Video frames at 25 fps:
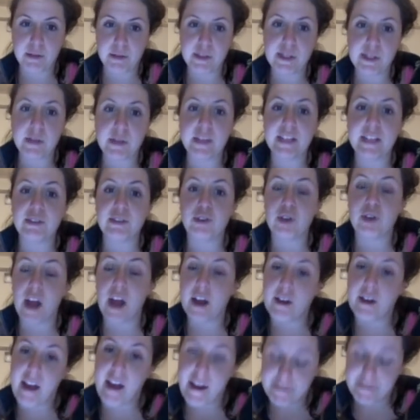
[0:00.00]
So let's draw
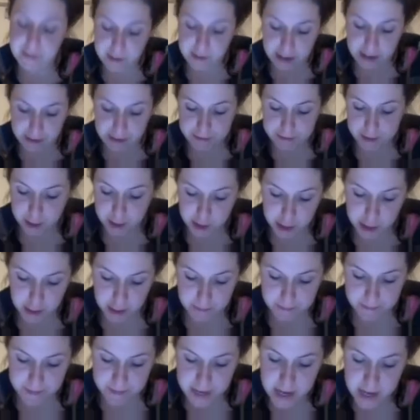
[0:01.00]
a graph and write a function.
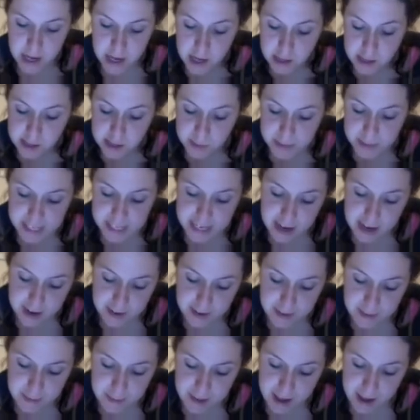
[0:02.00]
So we get
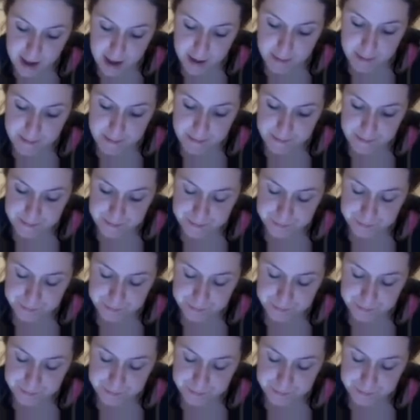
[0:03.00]
on the bottom.